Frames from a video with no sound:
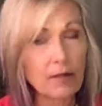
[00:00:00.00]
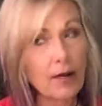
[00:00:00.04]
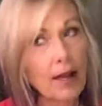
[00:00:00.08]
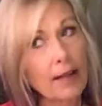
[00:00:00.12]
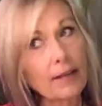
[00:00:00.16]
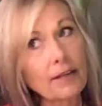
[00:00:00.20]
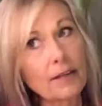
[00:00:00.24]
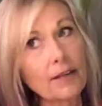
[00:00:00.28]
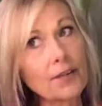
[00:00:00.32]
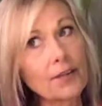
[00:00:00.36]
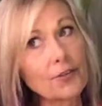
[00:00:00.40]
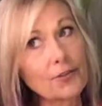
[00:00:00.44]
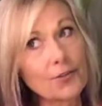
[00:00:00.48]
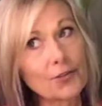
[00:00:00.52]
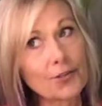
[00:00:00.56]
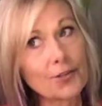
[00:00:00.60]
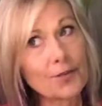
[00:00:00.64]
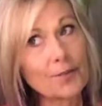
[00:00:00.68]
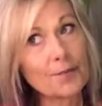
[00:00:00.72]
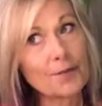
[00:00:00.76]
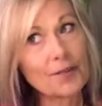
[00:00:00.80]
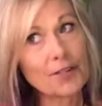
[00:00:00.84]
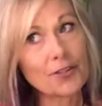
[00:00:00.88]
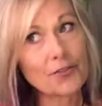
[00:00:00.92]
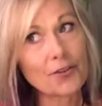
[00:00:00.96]
Not that you
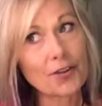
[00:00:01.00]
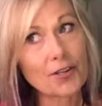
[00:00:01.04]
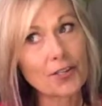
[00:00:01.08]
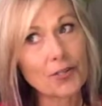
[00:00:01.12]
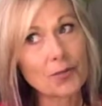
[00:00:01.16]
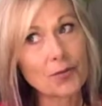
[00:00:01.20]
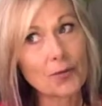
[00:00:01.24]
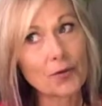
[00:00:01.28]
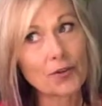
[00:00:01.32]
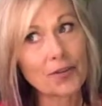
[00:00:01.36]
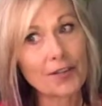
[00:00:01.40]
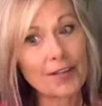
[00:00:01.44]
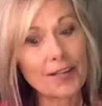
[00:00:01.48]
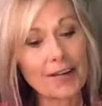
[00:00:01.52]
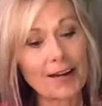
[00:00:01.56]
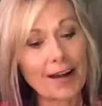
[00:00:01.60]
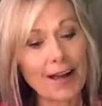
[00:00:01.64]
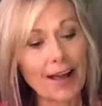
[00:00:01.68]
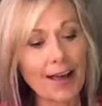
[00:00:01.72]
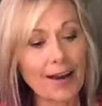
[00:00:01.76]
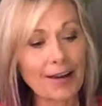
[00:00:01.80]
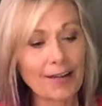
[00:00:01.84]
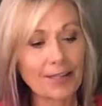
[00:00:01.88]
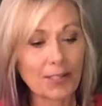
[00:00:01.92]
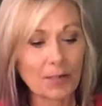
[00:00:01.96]
shouldn't be trustworthy and
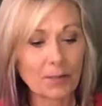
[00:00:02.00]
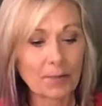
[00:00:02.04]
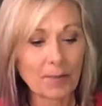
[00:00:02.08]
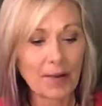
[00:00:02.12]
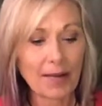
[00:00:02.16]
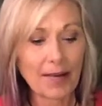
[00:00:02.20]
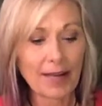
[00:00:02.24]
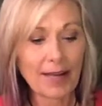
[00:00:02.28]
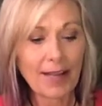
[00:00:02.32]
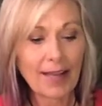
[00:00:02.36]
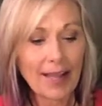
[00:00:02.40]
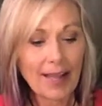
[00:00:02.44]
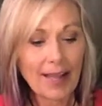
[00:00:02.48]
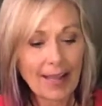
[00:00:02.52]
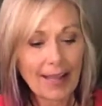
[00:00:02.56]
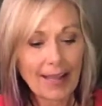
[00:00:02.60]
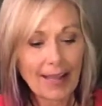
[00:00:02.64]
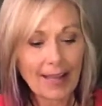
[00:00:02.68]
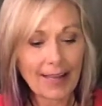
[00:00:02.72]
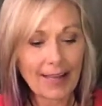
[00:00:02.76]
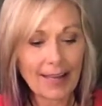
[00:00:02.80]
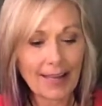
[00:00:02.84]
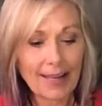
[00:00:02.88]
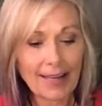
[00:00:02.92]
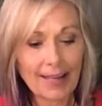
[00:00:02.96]
honest, but
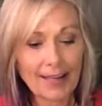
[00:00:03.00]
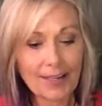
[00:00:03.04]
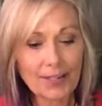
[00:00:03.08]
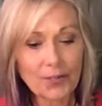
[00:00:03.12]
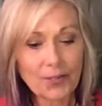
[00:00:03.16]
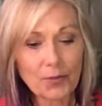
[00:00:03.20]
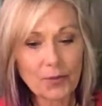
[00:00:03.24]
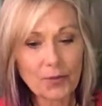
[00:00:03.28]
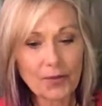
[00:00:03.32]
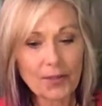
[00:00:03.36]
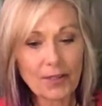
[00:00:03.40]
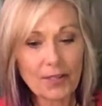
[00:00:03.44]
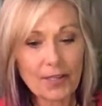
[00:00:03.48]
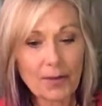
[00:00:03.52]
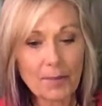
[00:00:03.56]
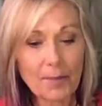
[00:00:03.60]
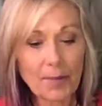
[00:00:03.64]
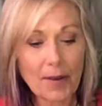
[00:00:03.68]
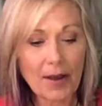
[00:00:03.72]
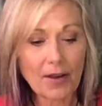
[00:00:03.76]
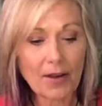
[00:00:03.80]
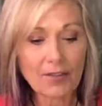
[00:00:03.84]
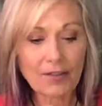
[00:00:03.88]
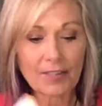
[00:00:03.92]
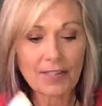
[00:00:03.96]
it's really
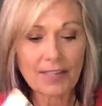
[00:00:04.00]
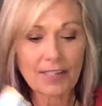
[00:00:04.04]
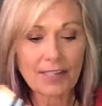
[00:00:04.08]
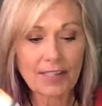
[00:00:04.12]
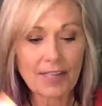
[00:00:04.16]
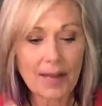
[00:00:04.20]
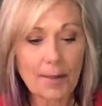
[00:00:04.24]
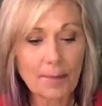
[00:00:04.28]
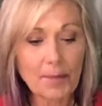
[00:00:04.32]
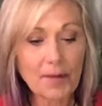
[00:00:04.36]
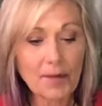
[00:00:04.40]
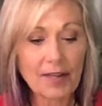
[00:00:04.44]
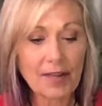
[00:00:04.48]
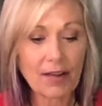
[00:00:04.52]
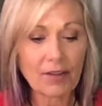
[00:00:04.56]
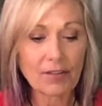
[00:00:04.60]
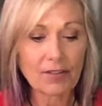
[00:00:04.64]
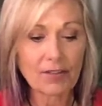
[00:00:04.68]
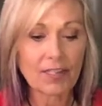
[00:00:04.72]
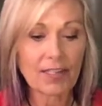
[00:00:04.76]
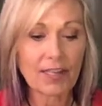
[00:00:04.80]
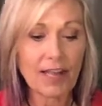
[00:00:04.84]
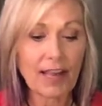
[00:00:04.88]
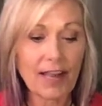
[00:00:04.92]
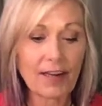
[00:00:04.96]
about stepping
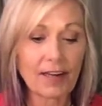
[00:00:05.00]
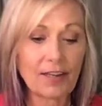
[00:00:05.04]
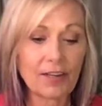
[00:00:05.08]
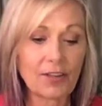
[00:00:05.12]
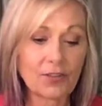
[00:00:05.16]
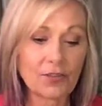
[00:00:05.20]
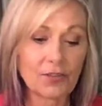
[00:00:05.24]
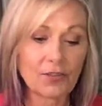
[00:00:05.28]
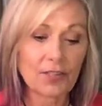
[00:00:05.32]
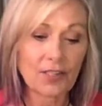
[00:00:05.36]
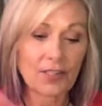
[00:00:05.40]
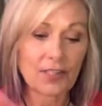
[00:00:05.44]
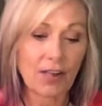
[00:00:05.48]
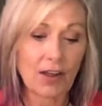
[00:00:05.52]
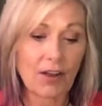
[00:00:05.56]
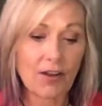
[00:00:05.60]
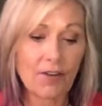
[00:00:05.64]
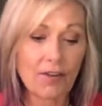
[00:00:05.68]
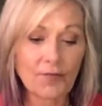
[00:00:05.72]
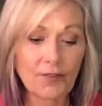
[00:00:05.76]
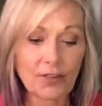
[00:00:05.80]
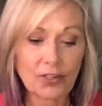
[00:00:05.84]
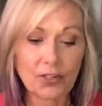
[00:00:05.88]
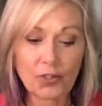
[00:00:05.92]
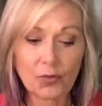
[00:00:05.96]
outside of
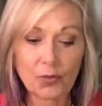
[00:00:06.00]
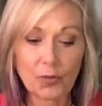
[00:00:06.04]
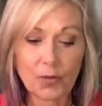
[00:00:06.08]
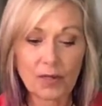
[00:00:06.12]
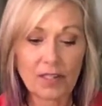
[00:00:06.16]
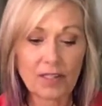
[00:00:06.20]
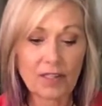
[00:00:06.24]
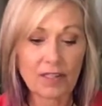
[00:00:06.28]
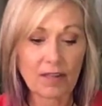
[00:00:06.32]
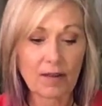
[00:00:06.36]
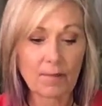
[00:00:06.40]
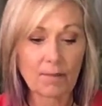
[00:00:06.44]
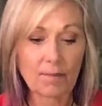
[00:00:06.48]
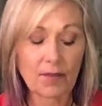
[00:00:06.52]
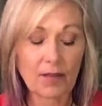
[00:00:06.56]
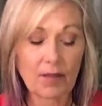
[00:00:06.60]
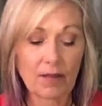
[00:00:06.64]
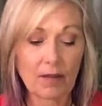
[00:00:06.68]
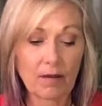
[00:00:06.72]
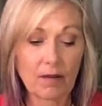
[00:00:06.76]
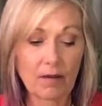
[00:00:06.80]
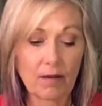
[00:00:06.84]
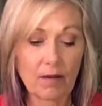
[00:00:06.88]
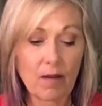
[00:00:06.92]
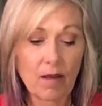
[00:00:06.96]
yourself and doing
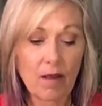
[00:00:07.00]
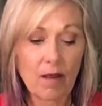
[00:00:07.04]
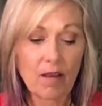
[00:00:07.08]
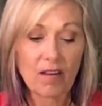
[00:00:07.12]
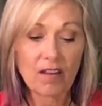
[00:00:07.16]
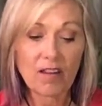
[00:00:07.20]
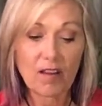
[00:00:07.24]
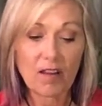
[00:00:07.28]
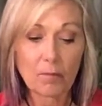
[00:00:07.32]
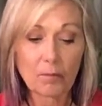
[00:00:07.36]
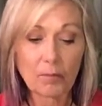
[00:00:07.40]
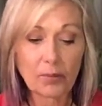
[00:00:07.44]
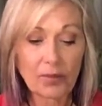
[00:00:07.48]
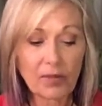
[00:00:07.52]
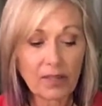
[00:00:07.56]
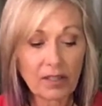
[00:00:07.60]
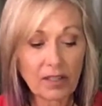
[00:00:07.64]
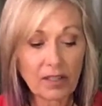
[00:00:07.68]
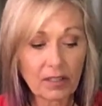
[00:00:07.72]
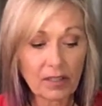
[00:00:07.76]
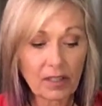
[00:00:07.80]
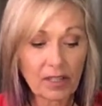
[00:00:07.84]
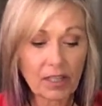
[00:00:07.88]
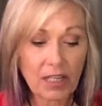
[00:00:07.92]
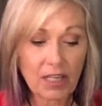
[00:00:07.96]
something
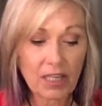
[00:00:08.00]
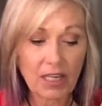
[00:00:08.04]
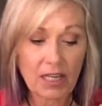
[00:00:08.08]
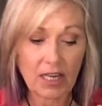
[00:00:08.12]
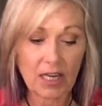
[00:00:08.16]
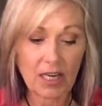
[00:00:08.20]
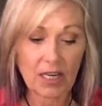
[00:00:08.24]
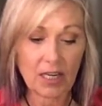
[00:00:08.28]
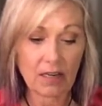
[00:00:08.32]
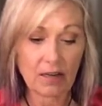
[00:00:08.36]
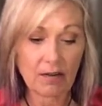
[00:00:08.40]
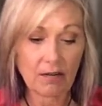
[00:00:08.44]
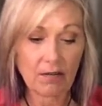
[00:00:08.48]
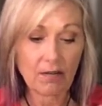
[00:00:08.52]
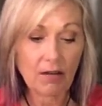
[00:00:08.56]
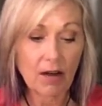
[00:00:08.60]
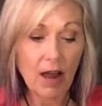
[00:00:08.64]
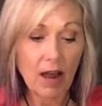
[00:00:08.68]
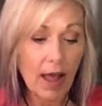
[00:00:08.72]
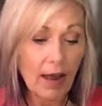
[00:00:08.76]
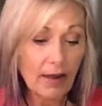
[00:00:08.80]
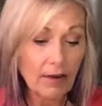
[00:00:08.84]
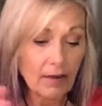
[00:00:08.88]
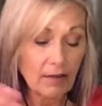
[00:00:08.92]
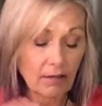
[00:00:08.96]
completely
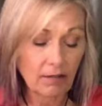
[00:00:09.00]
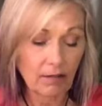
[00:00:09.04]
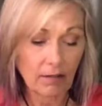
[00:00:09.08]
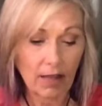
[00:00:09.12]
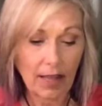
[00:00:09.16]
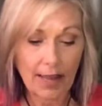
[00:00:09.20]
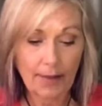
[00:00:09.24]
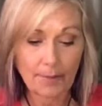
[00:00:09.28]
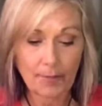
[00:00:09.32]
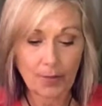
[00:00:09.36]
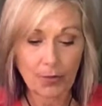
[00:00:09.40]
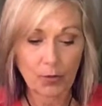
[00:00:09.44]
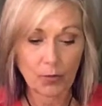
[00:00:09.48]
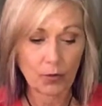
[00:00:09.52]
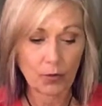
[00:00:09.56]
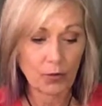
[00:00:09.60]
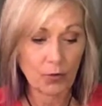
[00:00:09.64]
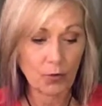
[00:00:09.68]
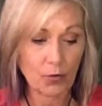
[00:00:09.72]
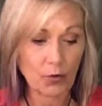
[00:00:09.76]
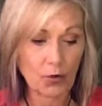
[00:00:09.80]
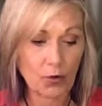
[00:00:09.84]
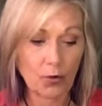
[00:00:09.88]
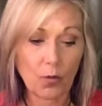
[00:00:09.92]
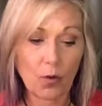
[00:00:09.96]
not in alignment with
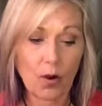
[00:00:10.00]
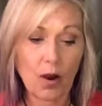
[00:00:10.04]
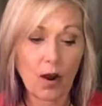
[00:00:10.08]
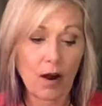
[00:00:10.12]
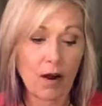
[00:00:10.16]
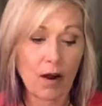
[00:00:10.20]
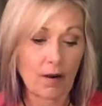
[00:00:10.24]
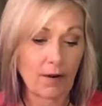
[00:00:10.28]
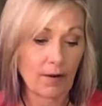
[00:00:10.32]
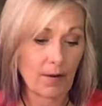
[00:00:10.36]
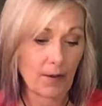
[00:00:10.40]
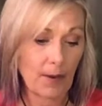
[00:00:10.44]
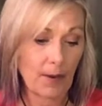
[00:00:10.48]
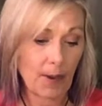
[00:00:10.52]
who you are.